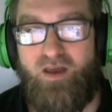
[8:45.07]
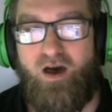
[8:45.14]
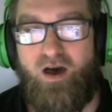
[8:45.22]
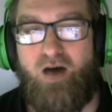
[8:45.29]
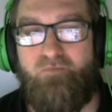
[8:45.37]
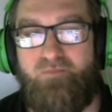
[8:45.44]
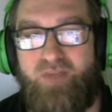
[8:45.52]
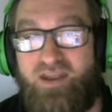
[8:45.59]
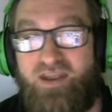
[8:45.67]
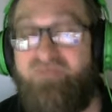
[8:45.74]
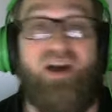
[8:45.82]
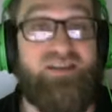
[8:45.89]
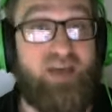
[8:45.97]
Um, and
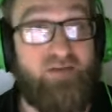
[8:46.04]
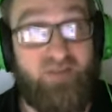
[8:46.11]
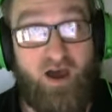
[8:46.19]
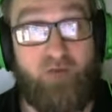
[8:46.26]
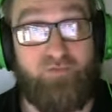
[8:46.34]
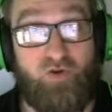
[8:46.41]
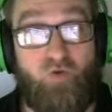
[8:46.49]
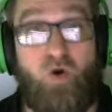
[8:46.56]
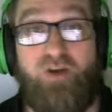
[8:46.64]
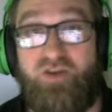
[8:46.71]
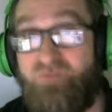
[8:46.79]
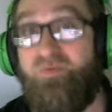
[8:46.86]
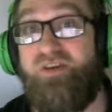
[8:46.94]
if you guys have any comments or
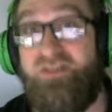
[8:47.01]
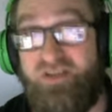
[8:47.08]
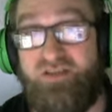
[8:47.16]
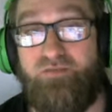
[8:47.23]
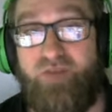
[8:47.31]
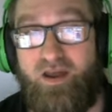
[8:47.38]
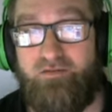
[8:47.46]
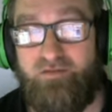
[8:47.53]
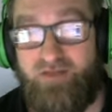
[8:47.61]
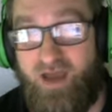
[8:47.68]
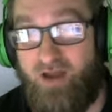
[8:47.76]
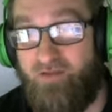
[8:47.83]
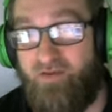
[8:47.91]
questions, please listen down
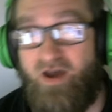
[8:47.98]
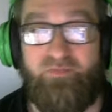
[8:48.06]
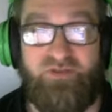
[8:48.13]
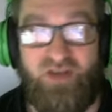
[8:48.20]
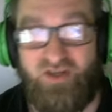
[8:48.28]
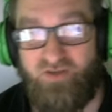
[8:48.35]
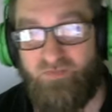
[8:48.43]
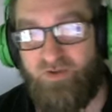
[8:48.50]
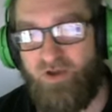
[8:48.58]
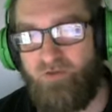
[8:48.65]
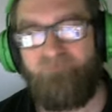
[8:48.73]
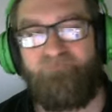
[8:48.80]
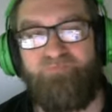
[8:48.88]
down in the comment section below.